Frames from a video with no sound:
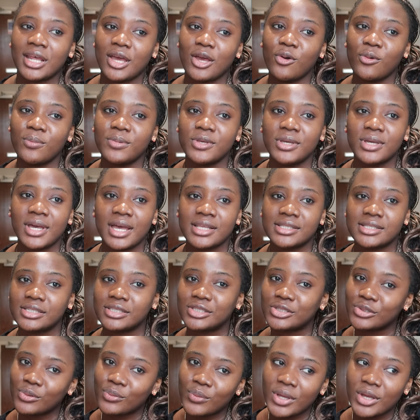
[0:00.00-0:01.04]
I hope you guys
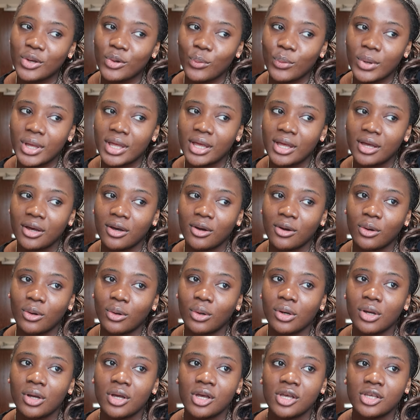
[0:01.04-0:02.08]
are doing
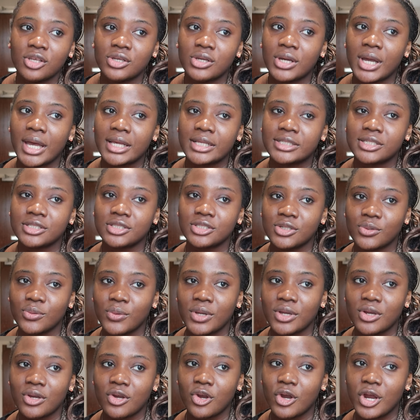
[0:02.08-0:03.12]
well, you guys are
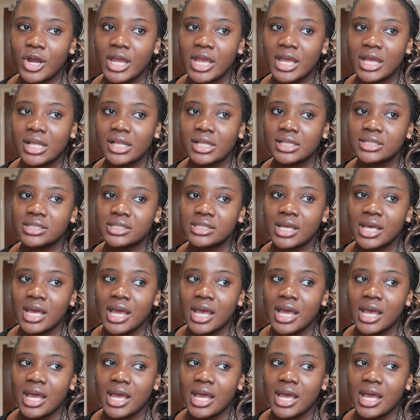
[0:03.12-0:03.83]
doing great,